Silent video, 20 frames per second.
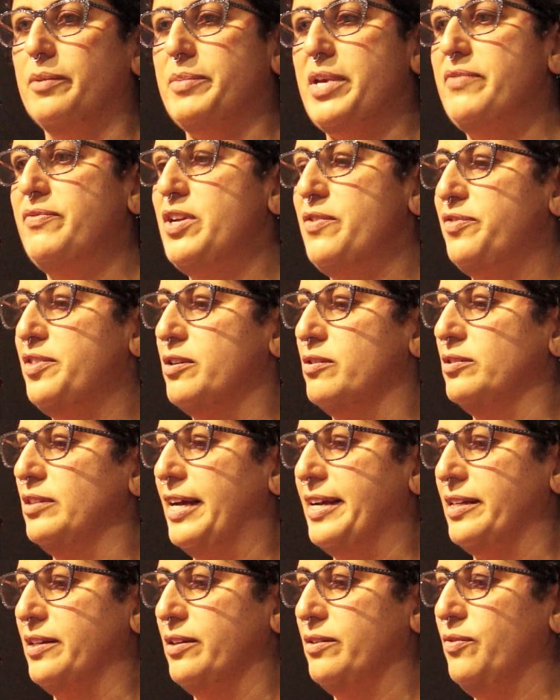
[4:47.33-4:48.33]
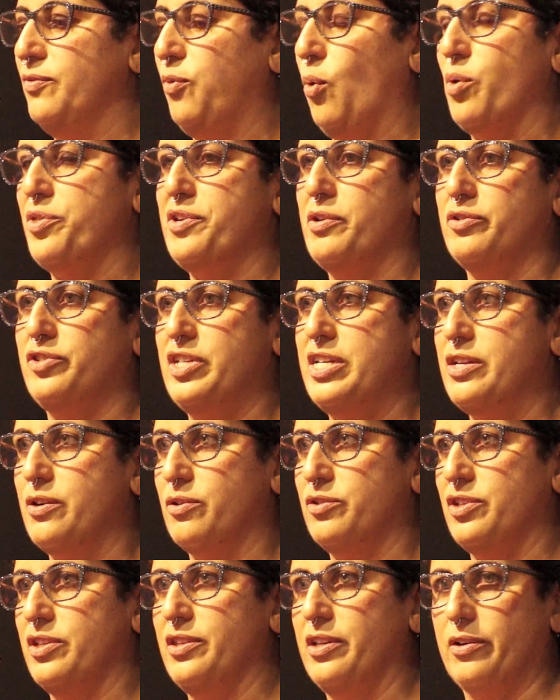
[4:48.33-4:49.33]
Even if they're fourth year
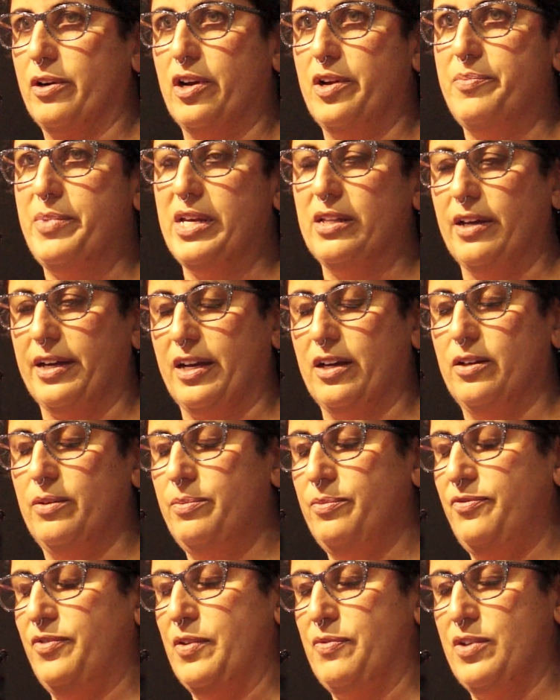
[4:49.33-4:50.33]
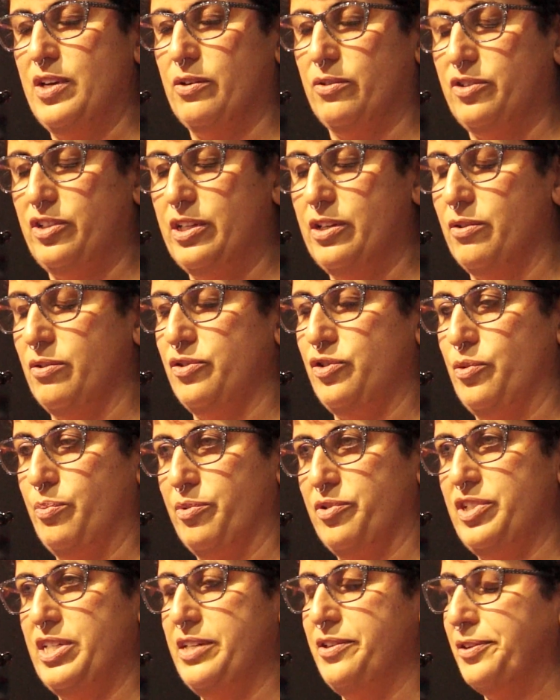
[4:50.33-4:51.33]
seniors and they're going to be a fifth year senior,
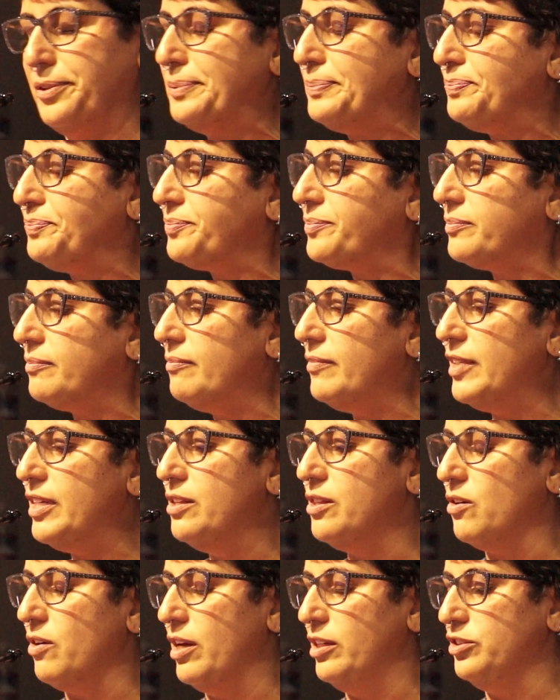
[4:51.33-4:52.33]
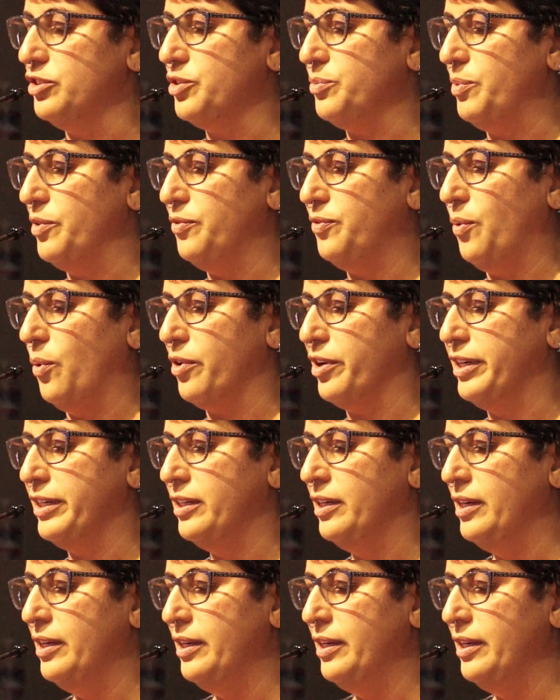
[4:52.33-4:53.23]
super senior, they're eligible for it.